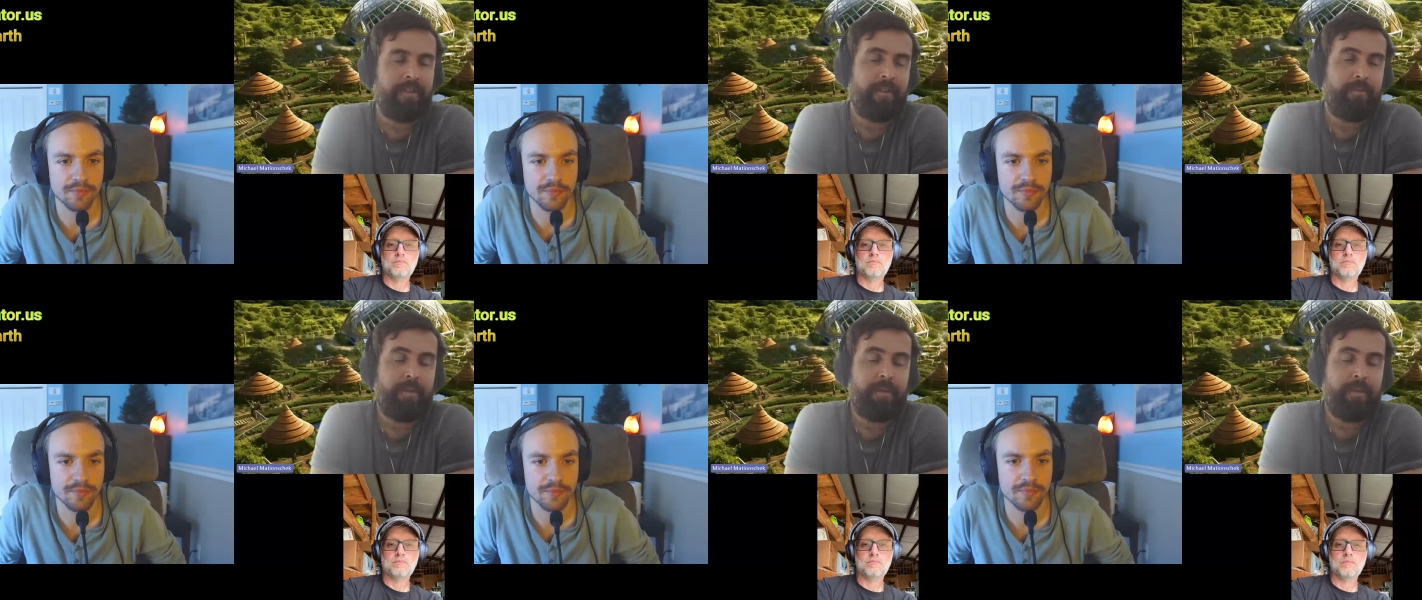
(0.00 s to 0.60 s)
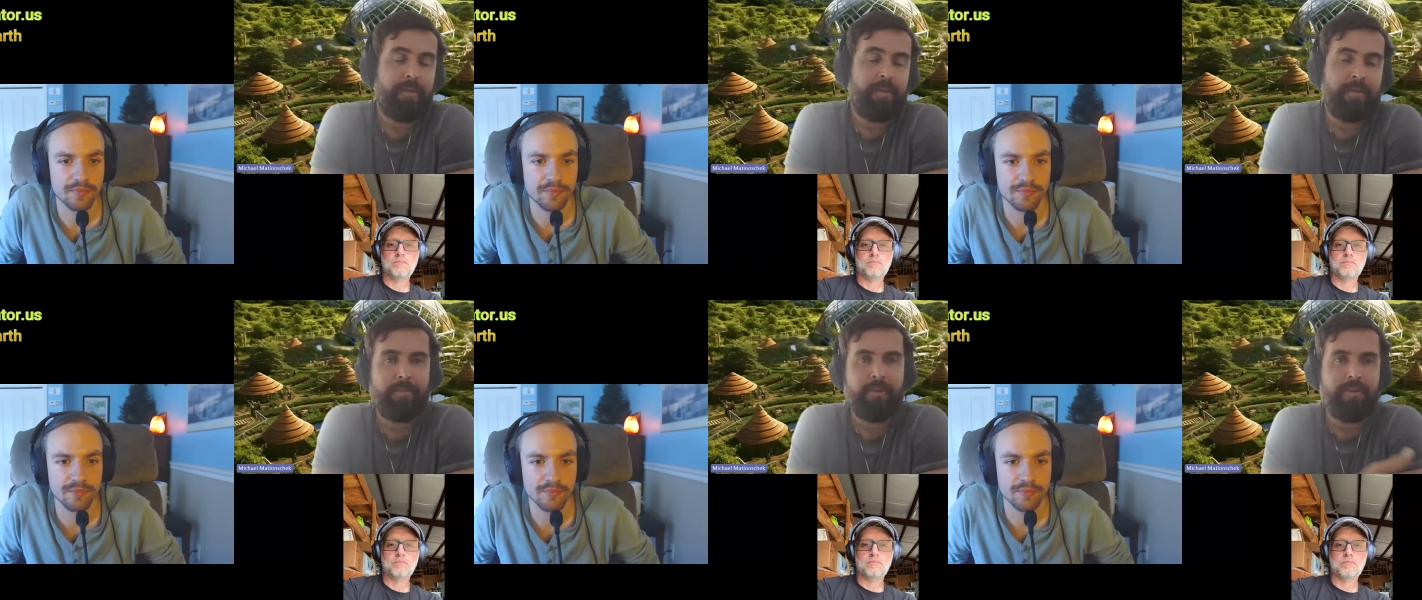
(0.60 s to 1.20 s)
Speaker 1: And you can basically
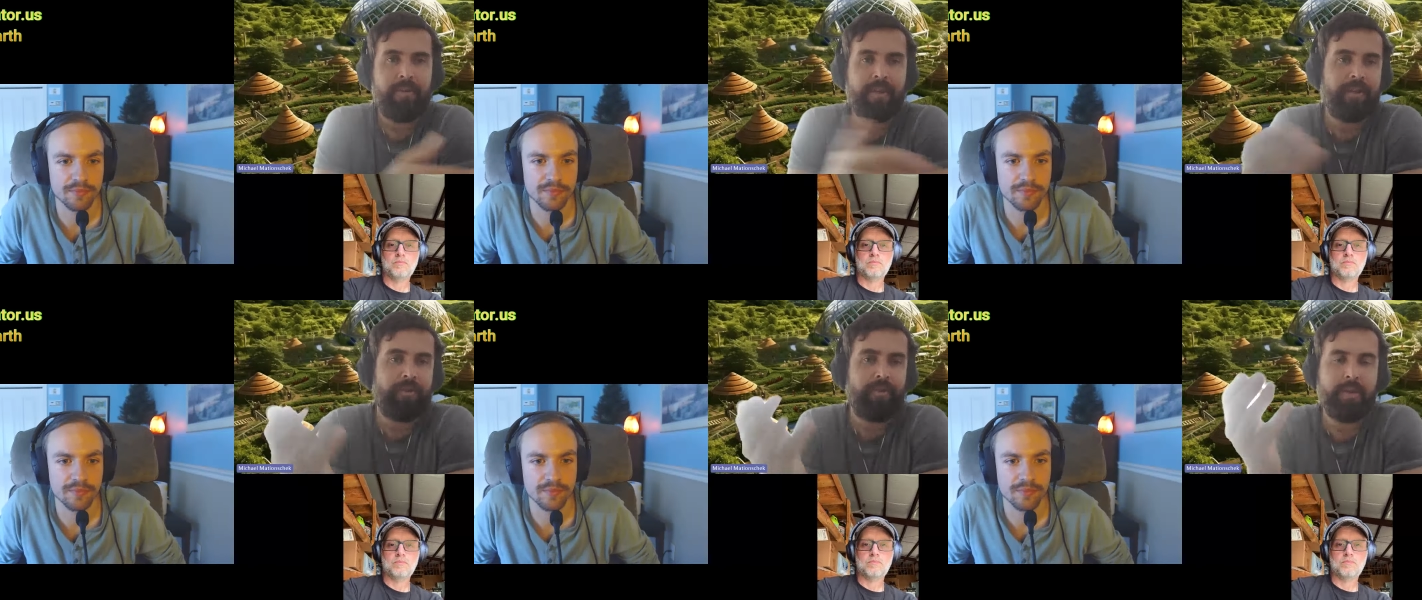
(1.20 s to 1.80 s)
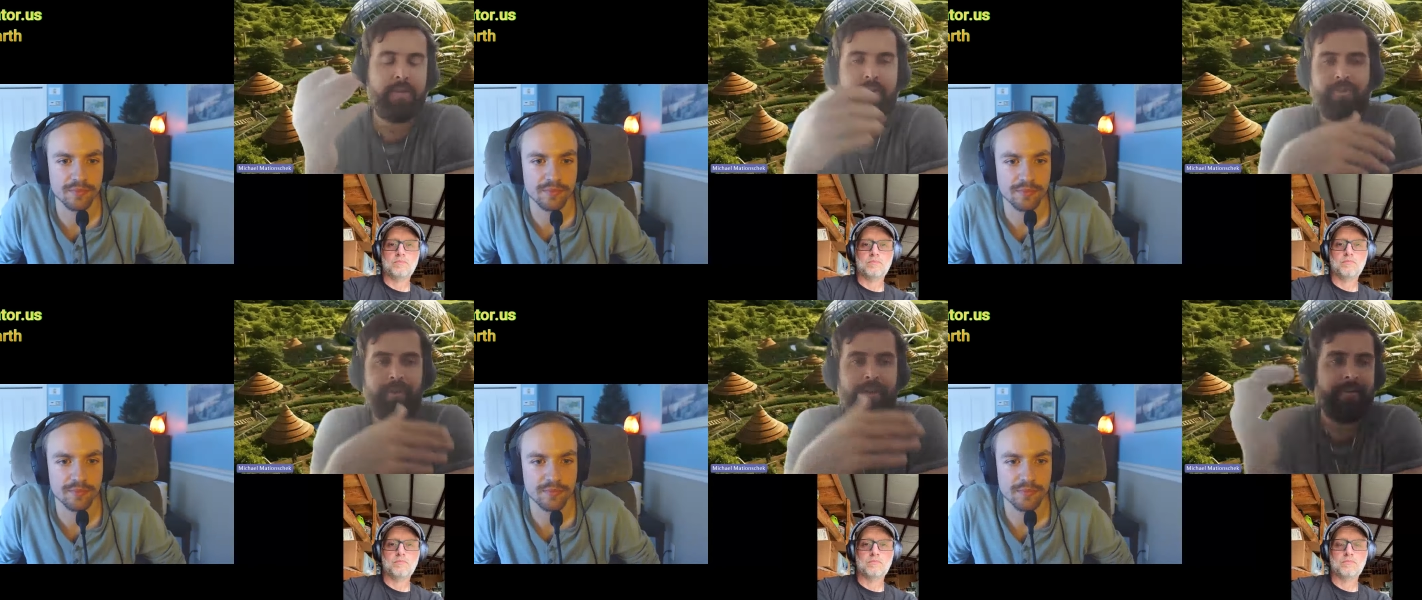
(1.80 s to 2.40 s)
maybe put in the agreement
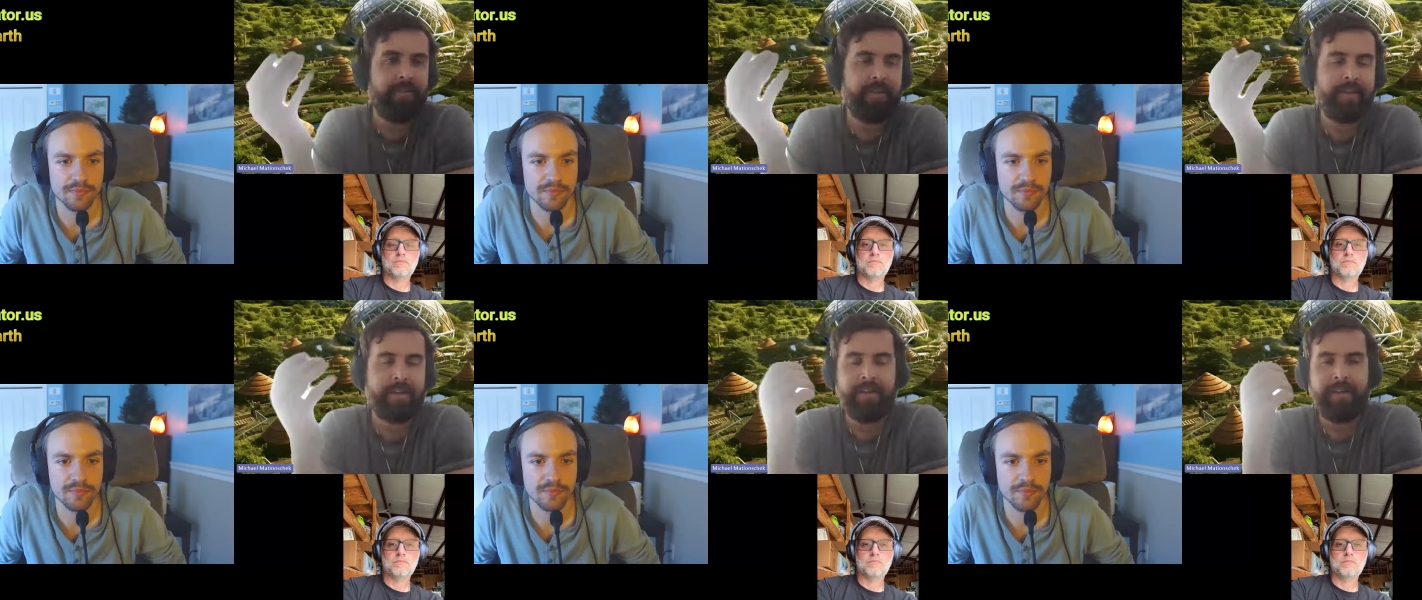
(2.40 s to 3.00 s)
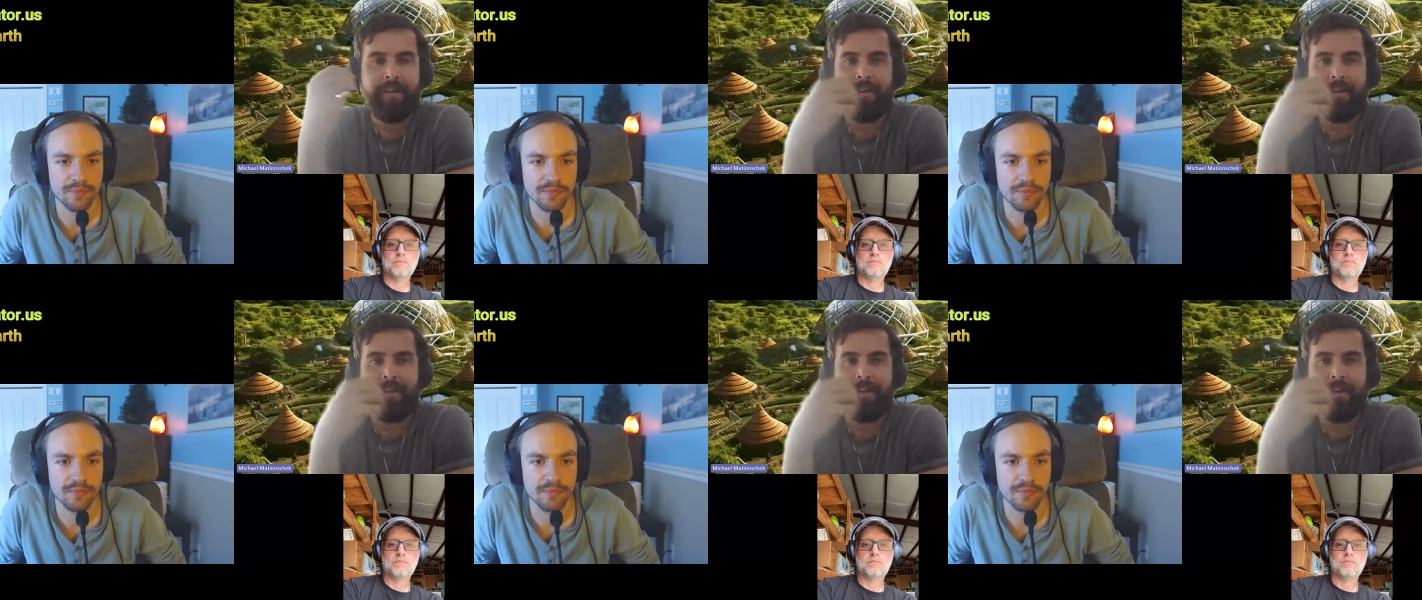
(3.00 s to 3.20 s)
that you have like